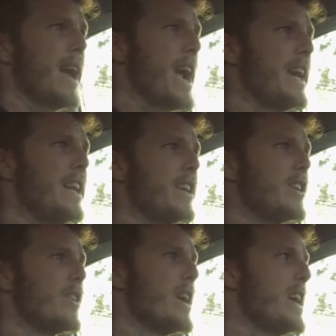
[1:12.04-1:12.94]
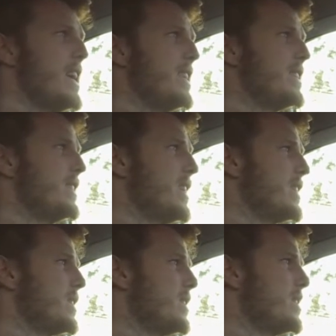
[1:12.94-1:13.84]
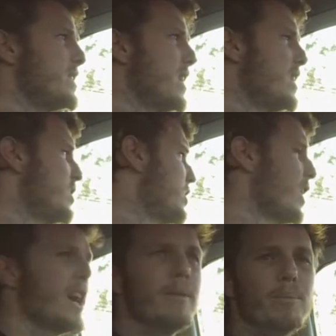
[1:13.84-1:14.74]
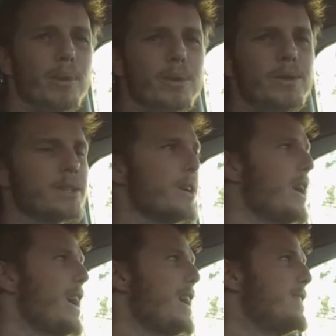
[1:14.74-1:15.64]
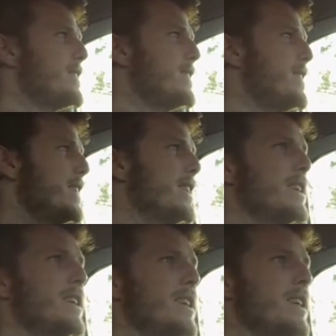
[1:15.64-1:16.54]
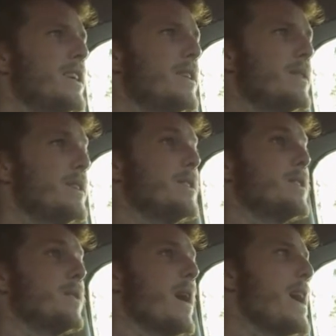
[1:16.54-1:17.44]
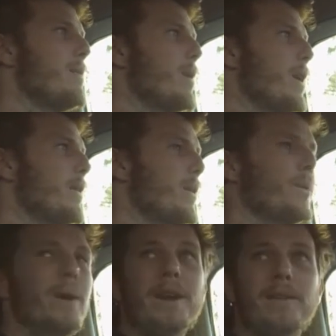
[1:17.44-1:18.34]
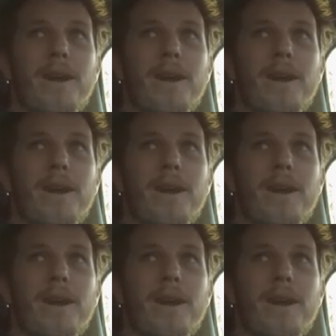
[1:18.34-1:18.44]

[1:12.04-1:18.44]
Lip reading: 80 degrees, just sunshine, blue skies, which is great. But when it